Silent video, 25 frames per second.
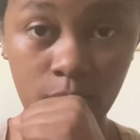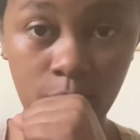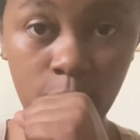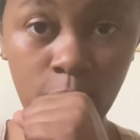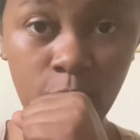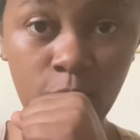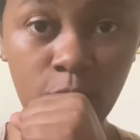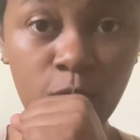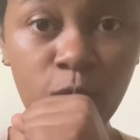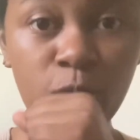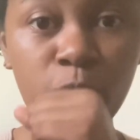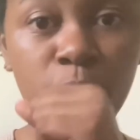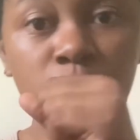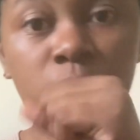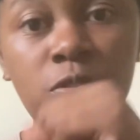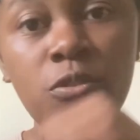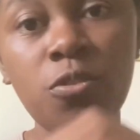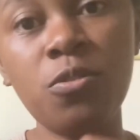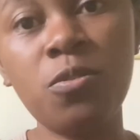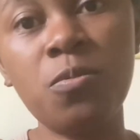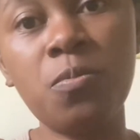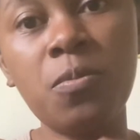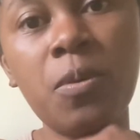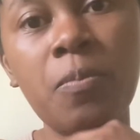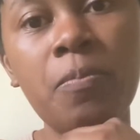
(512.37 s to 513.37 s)

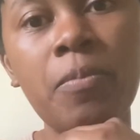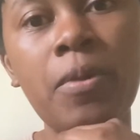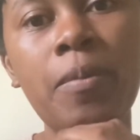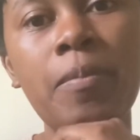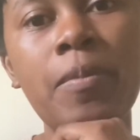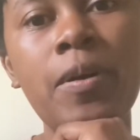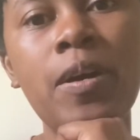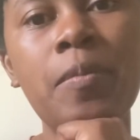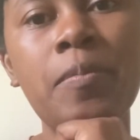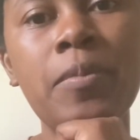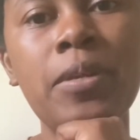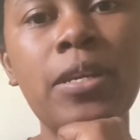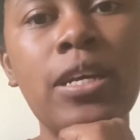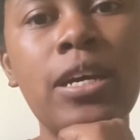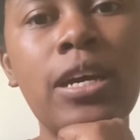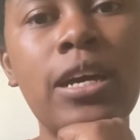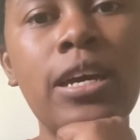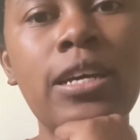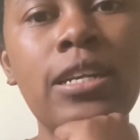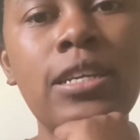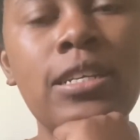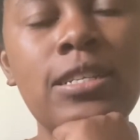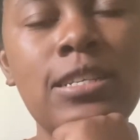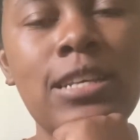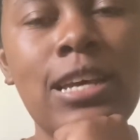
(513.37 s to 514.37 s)
mom and I
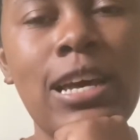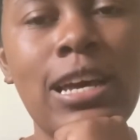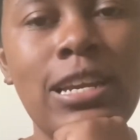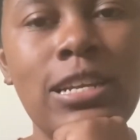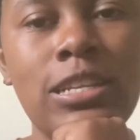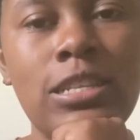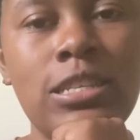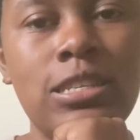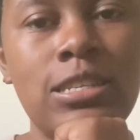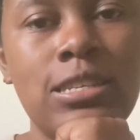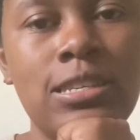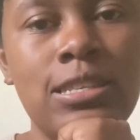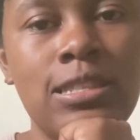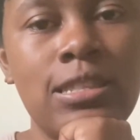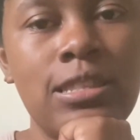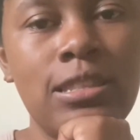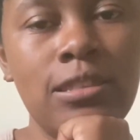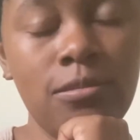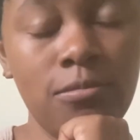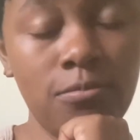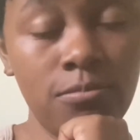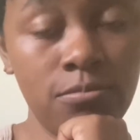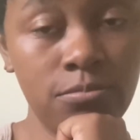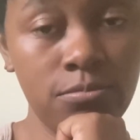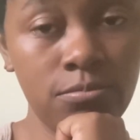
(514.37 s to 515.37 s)
decided
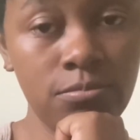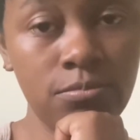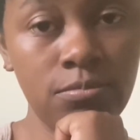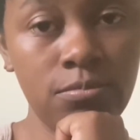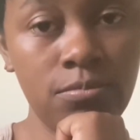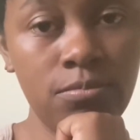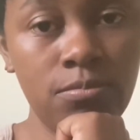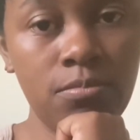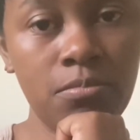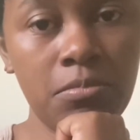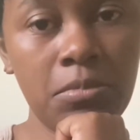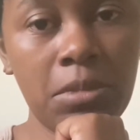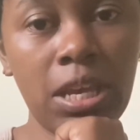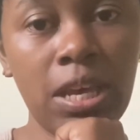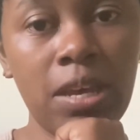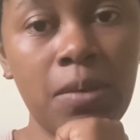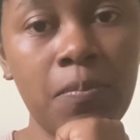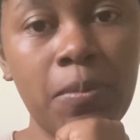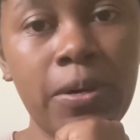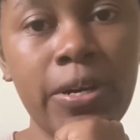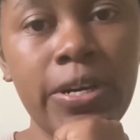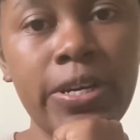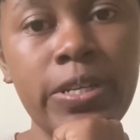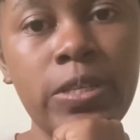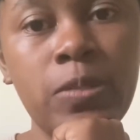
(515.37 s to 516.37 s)
and
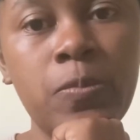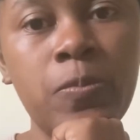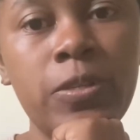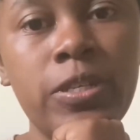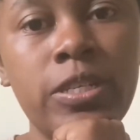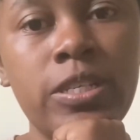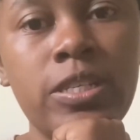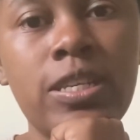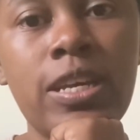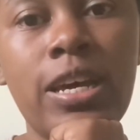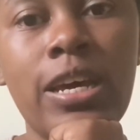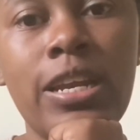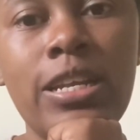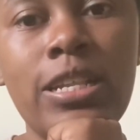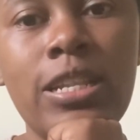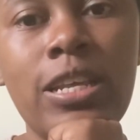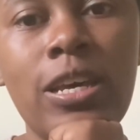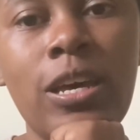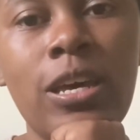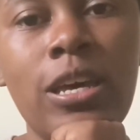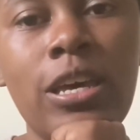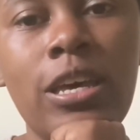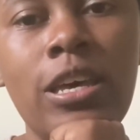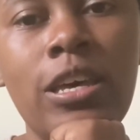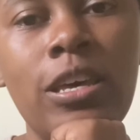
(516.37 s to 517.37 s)
my husband decided
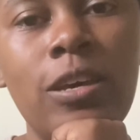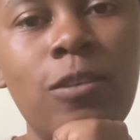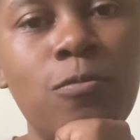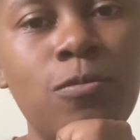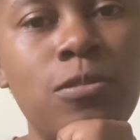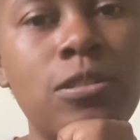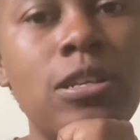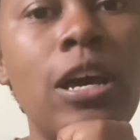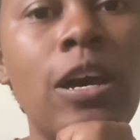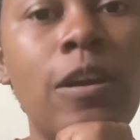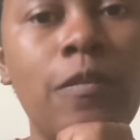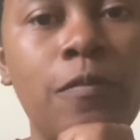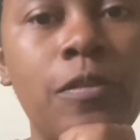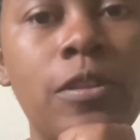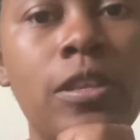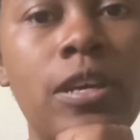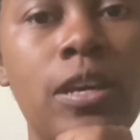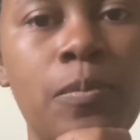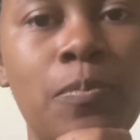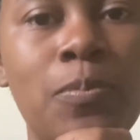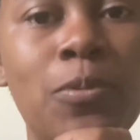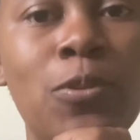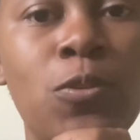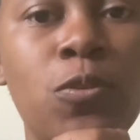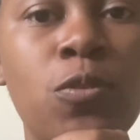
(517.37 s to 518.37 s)
that it was time for the
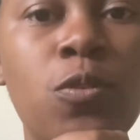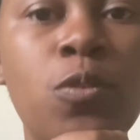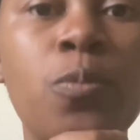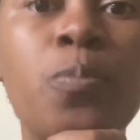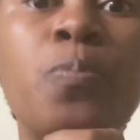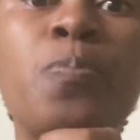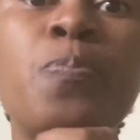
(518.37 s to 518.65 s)
epidural.